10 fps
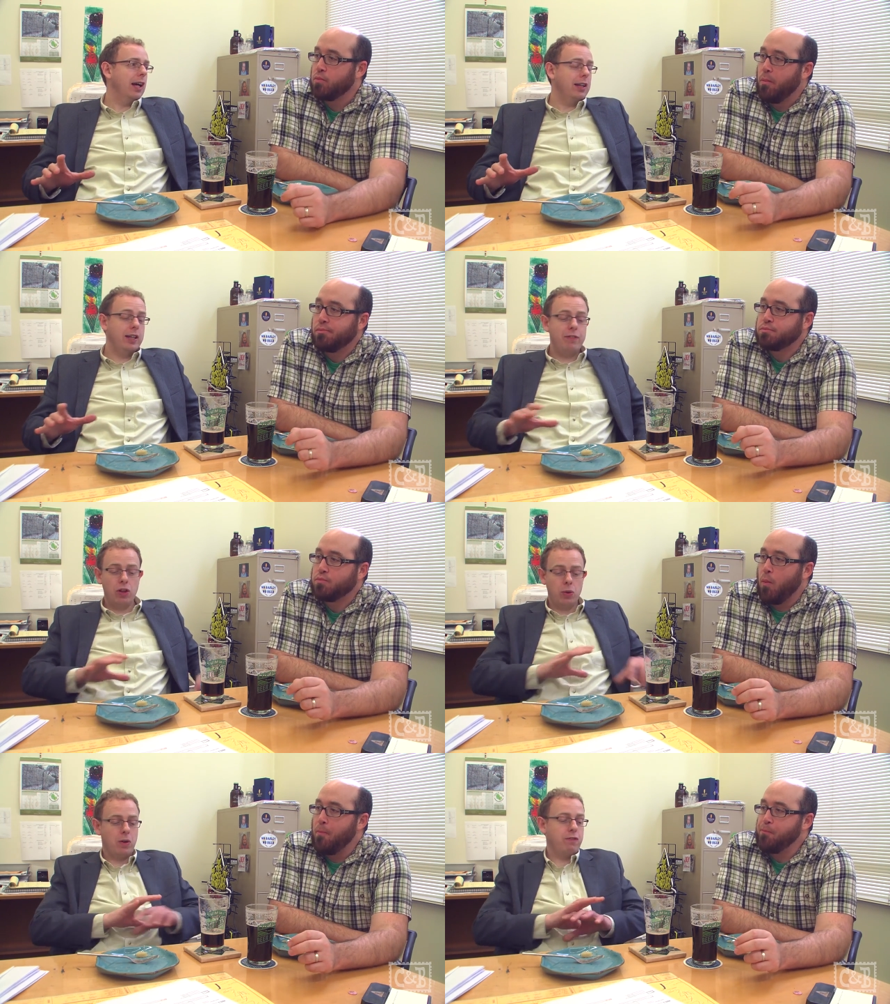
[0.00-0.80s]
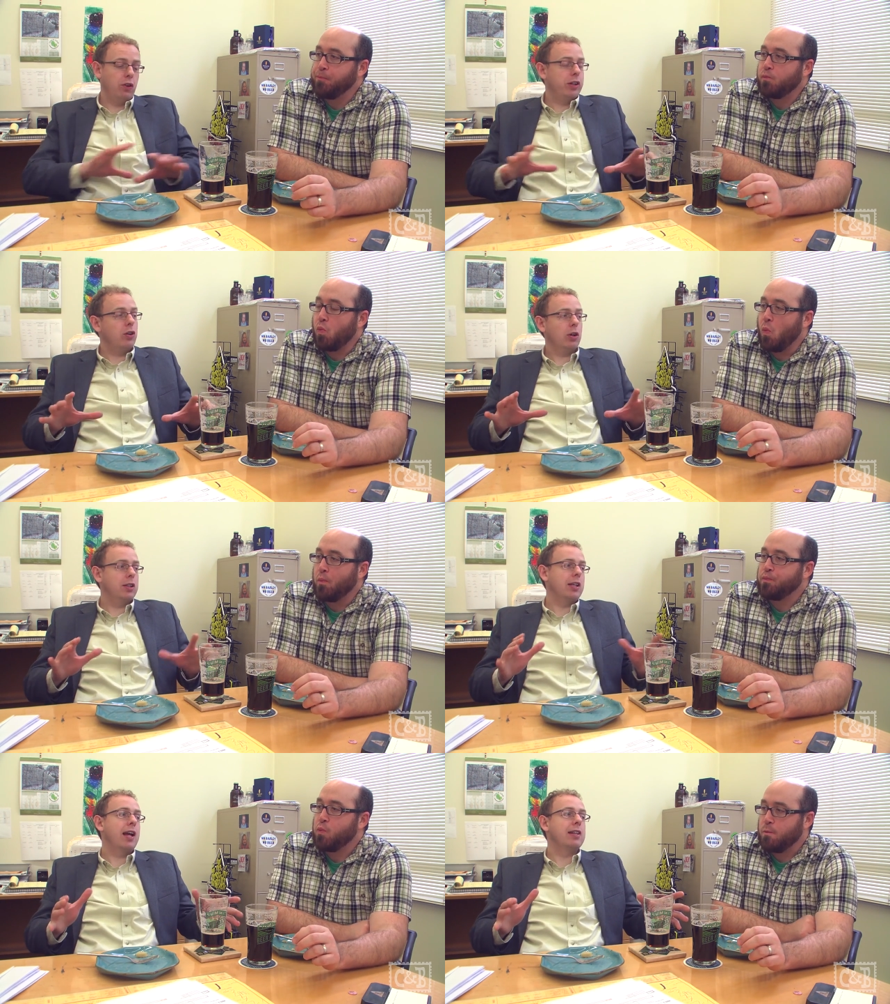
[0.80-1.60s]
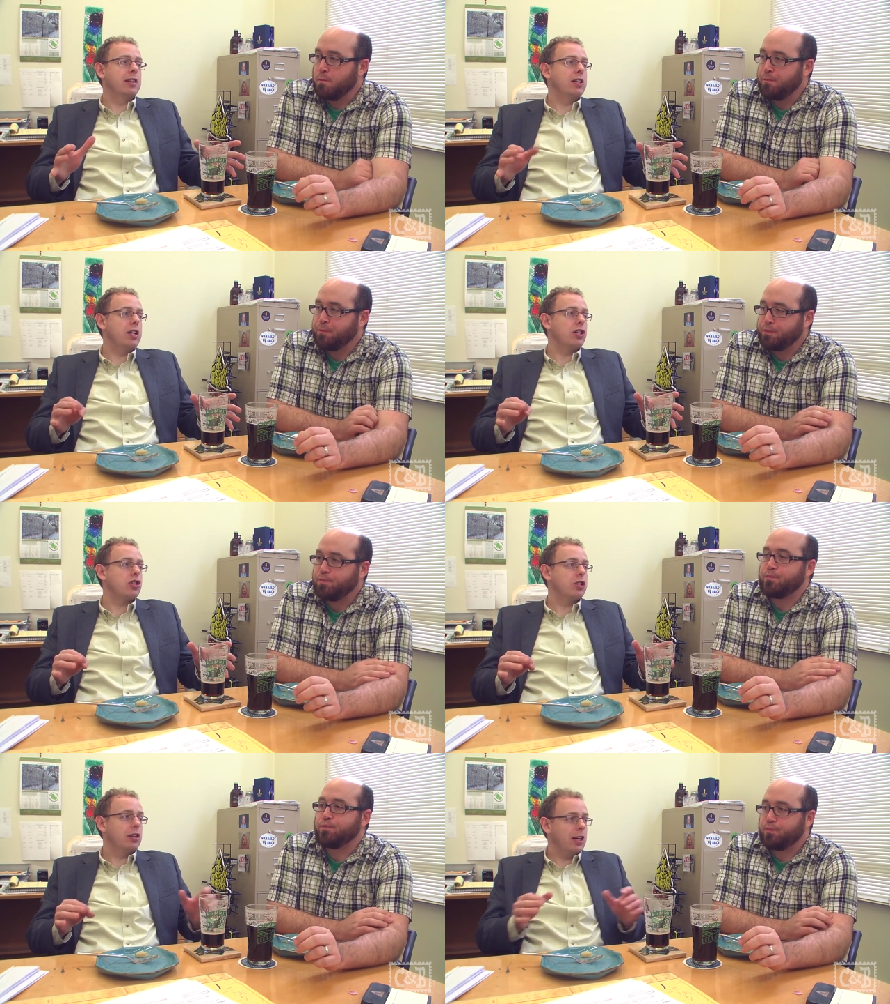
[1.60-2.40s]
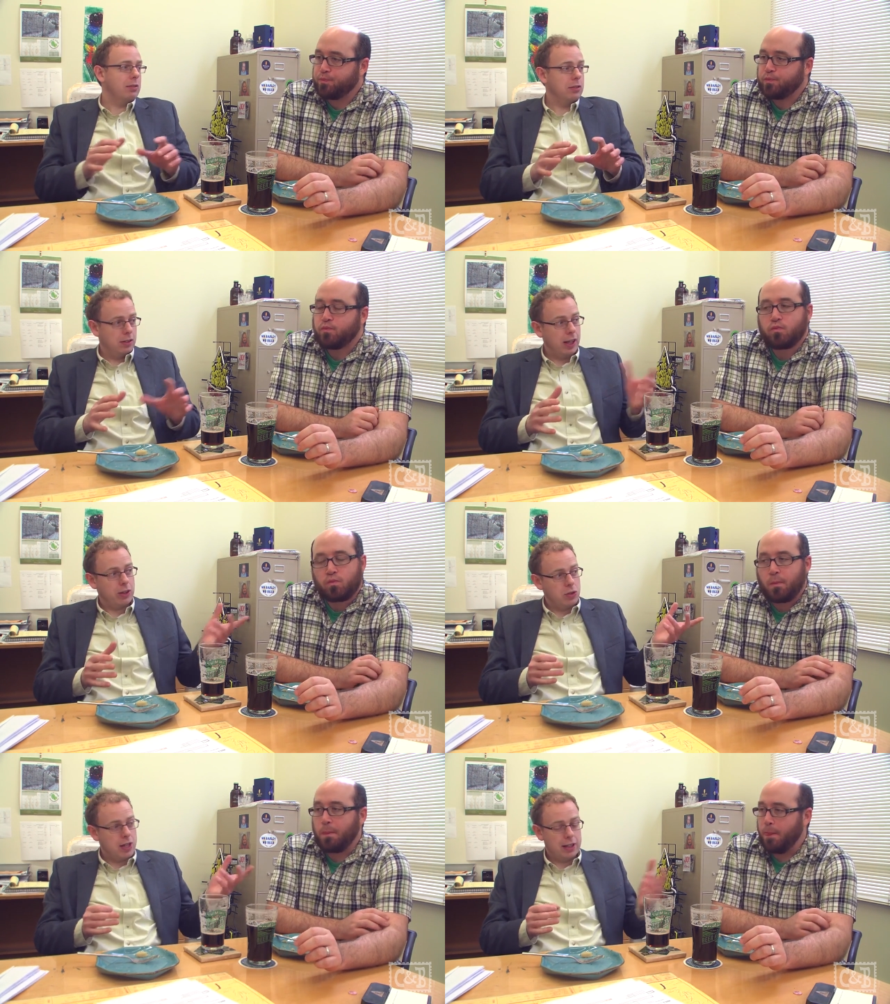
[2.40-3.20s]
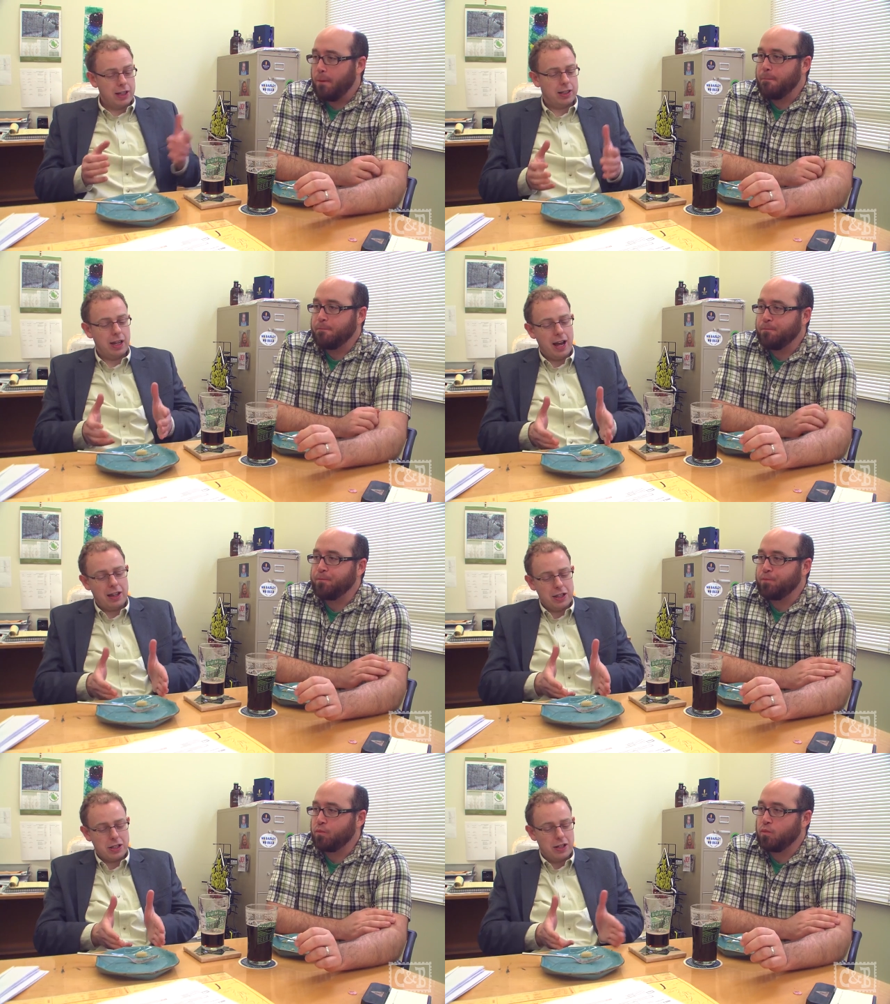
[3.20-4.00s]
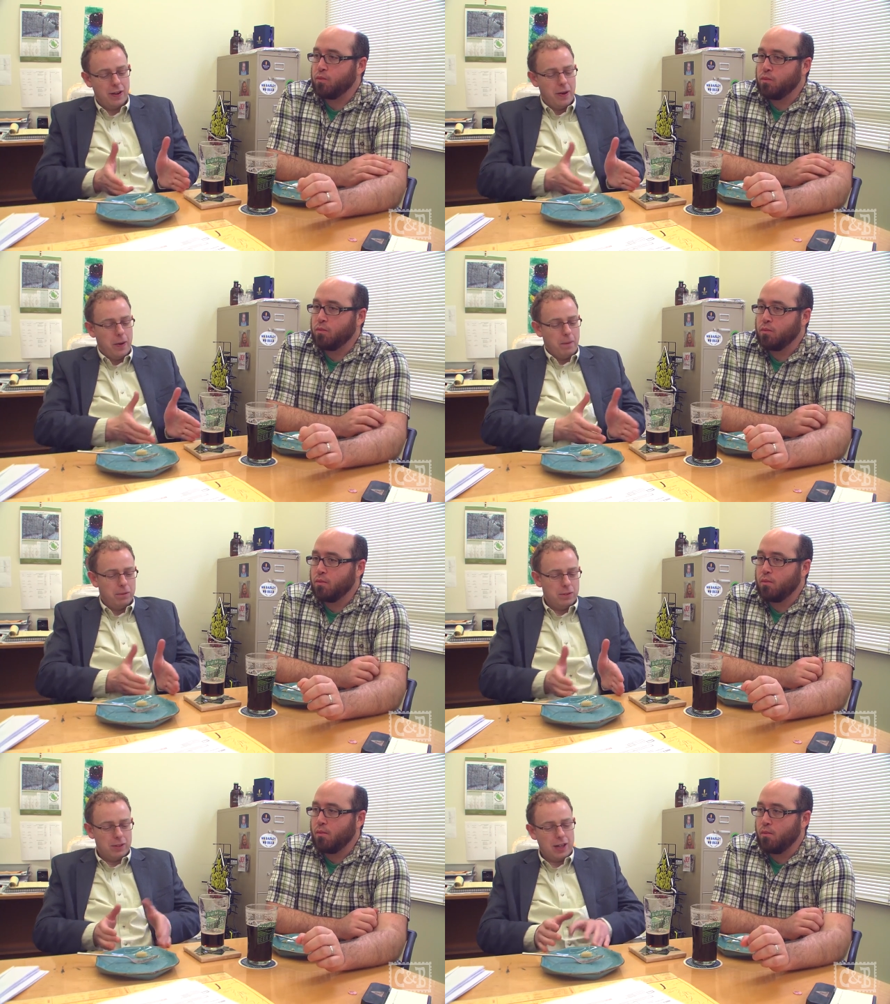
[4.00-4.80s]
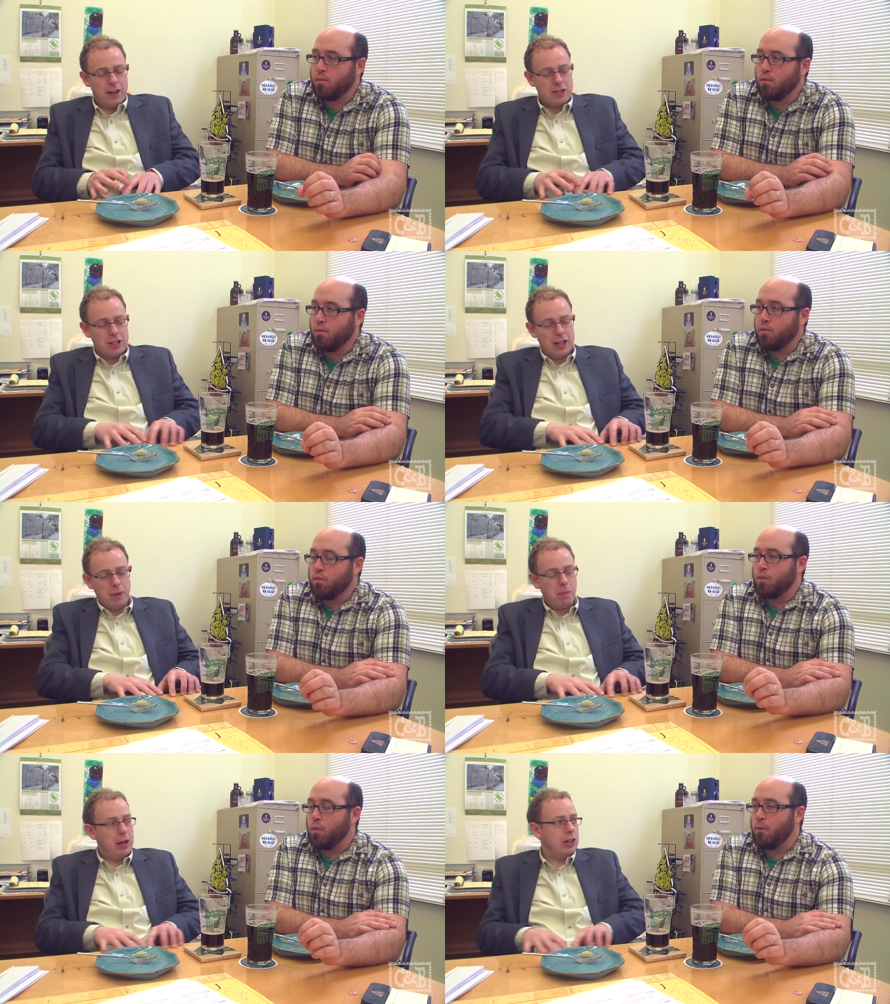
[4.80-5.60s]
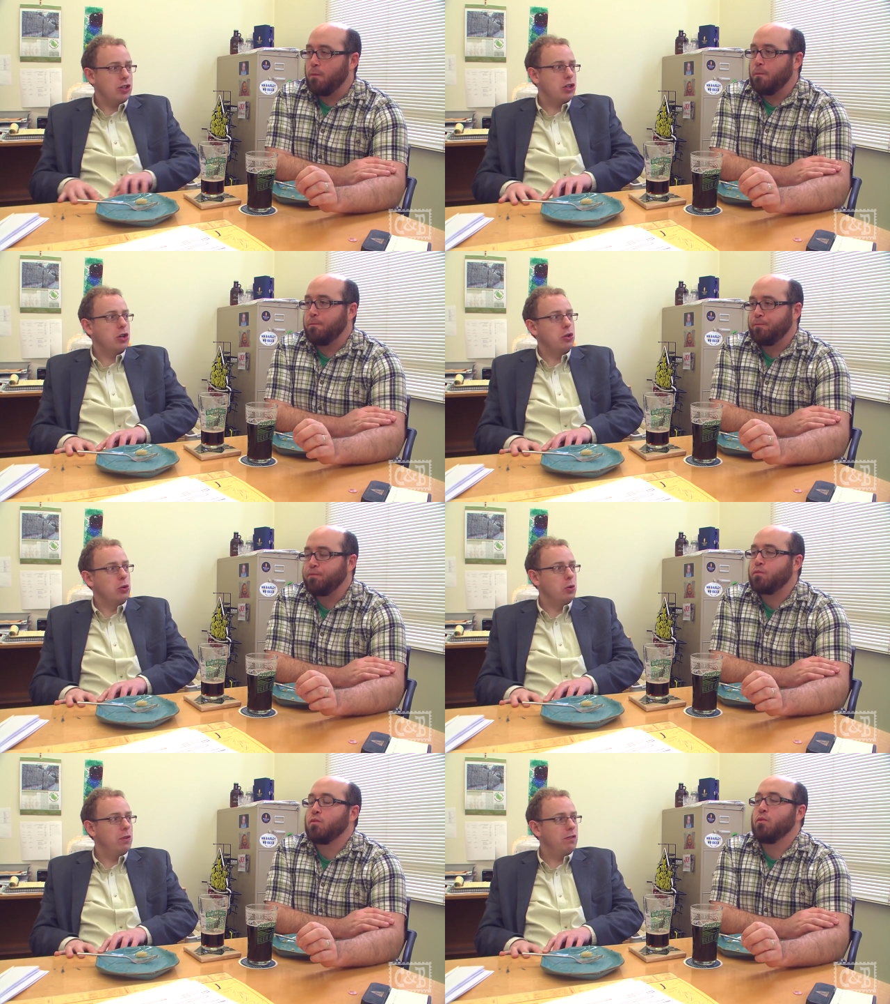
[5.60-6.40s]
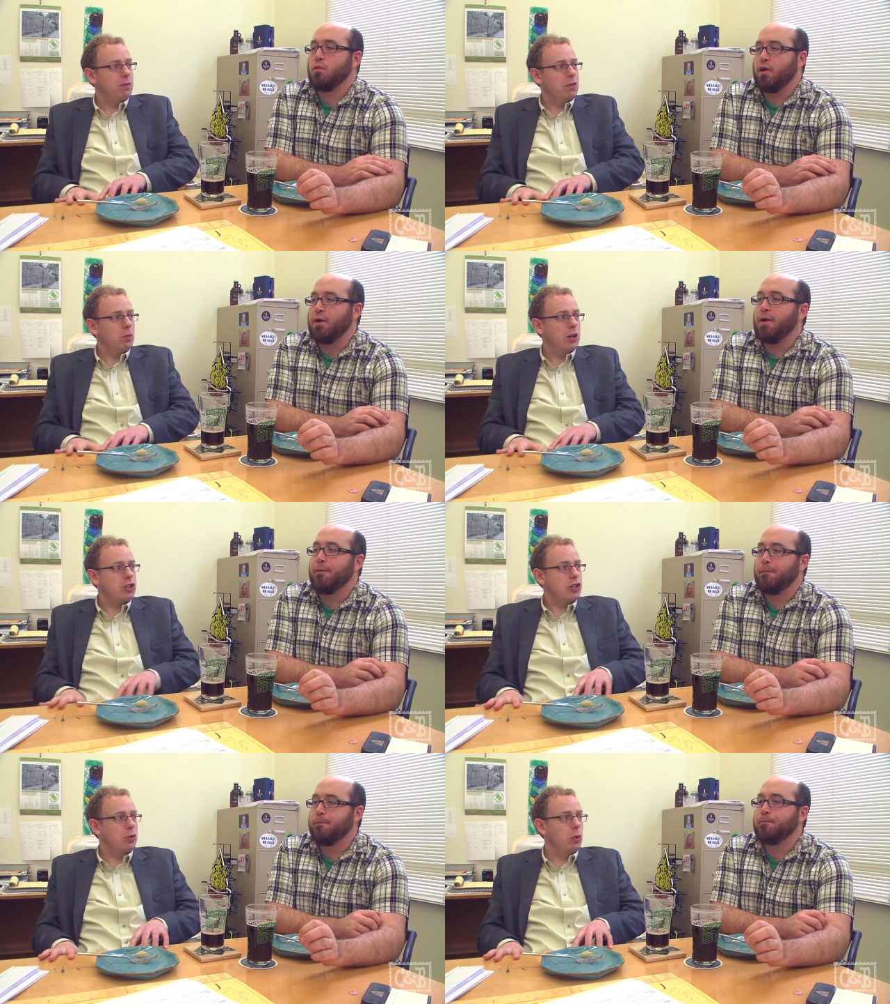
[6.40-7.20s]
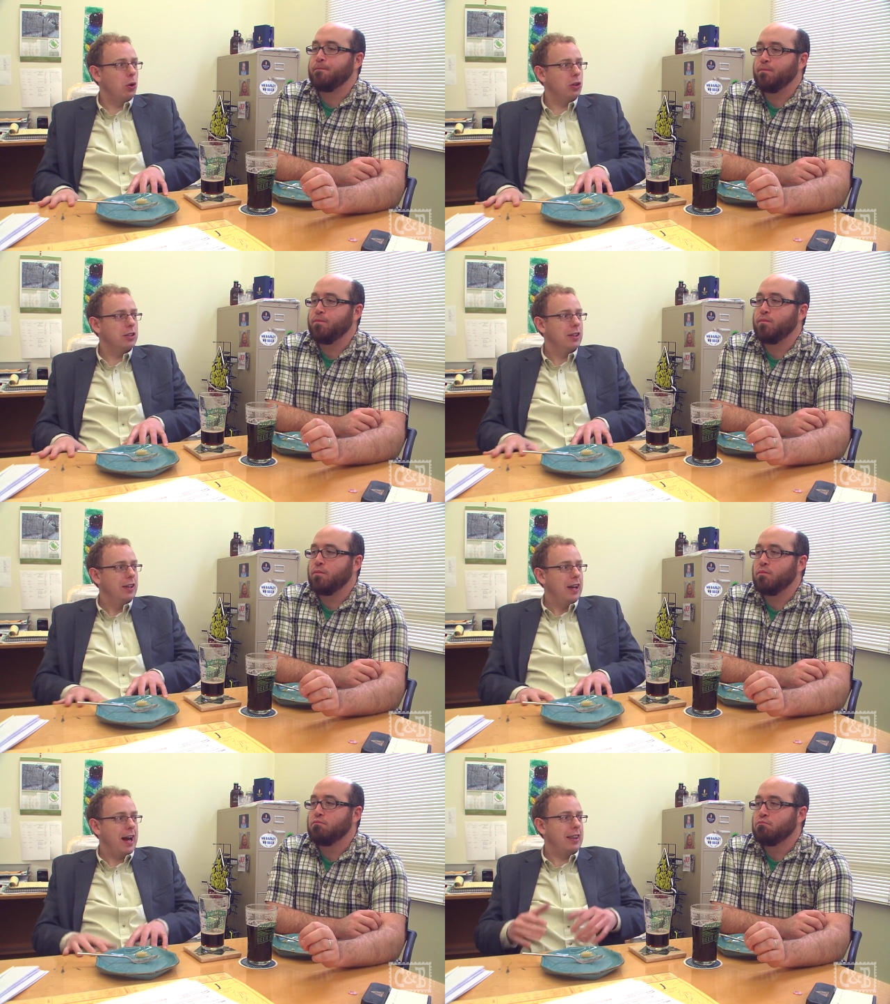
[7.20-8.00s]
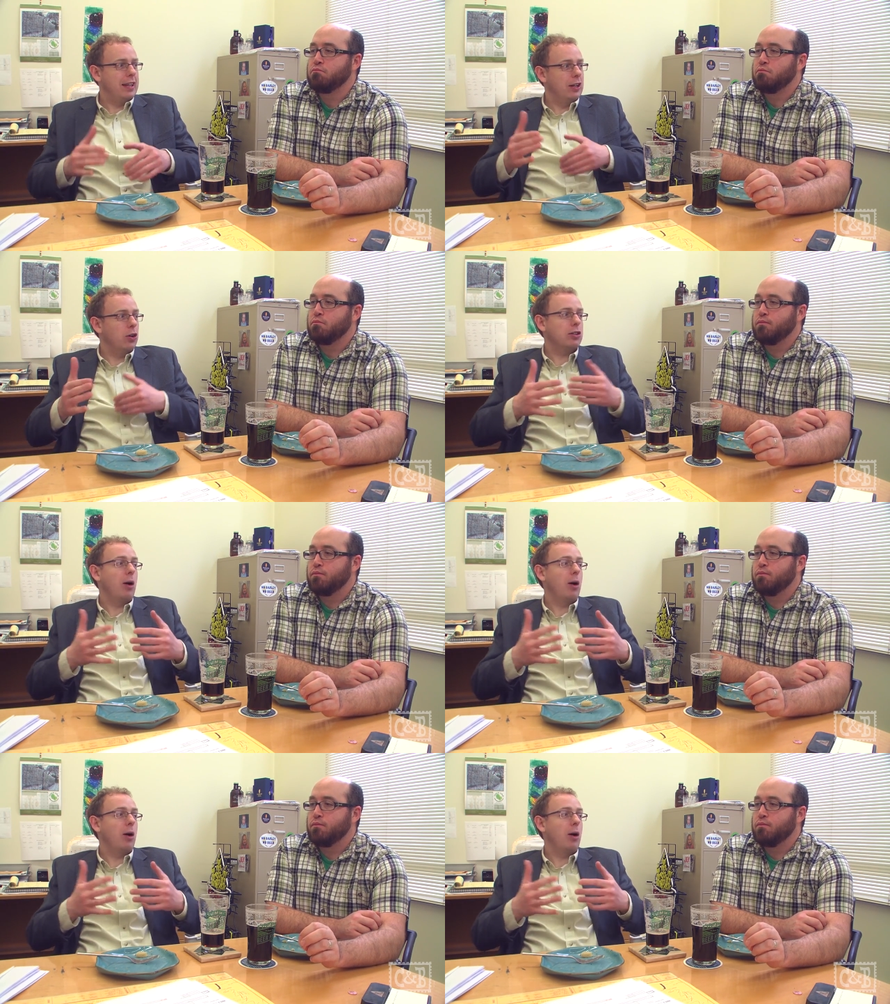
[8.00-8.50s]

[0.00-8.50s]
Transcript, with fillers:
Speaker 1: And even though they were fully cooked at the end of the dish, they, like you said, they, they had this kind of slightly pinkish hue okay. from what she wrote, and they looked